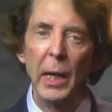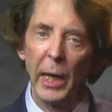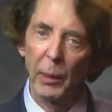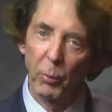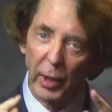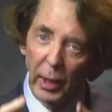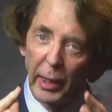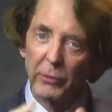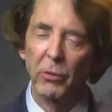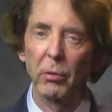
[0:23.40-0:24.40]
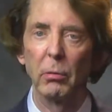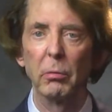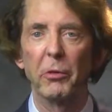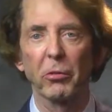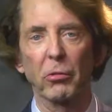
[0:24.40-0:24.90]
And what I'd like to
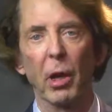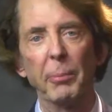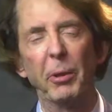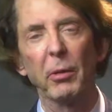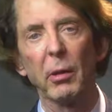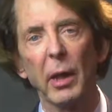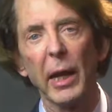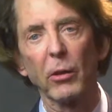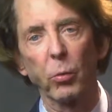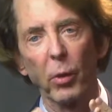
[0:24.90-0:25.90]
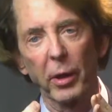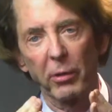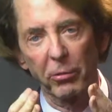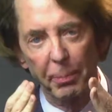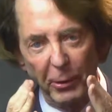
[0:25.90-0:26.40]
describe to you today is one of
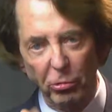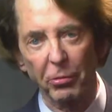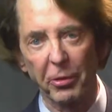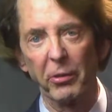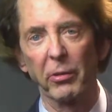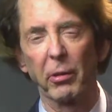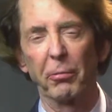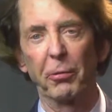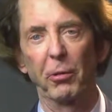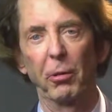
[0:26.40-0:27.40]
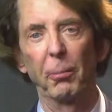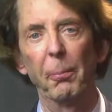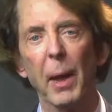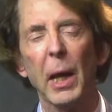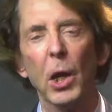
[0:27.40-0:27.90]
the specialties of the
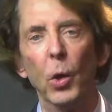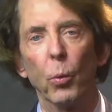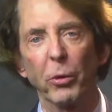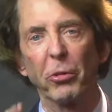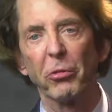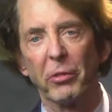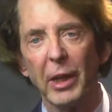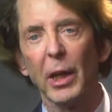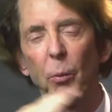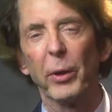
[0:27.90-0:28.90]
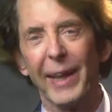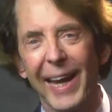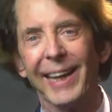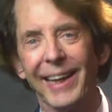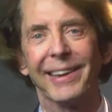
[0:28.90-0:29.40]
firm, which is dealing with
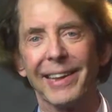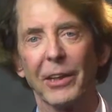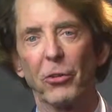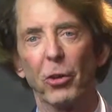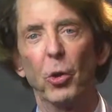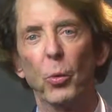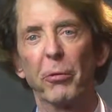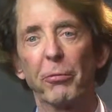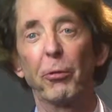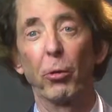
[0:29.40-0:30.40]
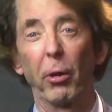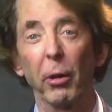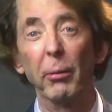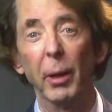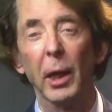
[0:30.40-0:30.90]
anything to do with
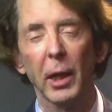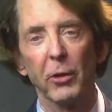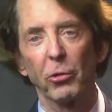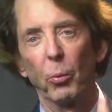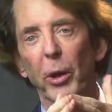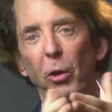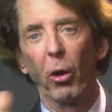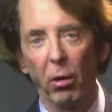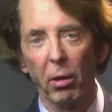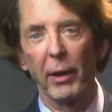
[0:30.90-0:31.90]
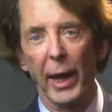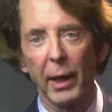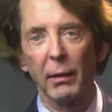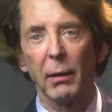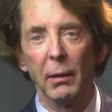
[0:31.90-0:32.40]
foreign. So we call that